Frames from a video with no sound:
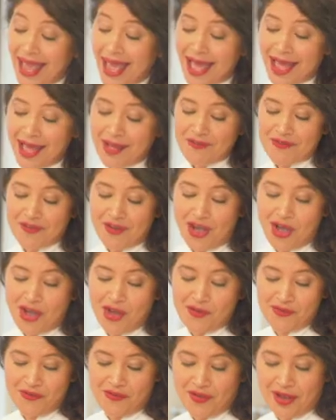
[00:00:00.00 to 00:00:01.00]
half
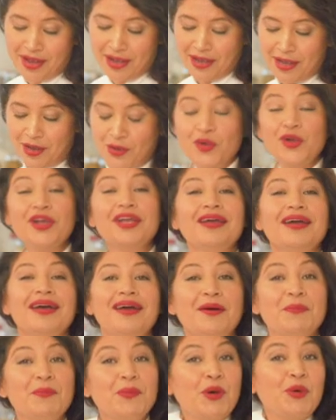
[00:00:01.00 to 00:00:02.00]
of uh, quick
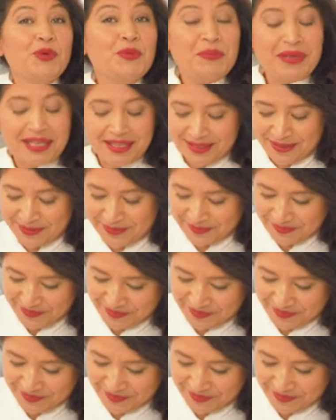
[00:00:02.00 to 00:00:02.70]
um, oatmeal.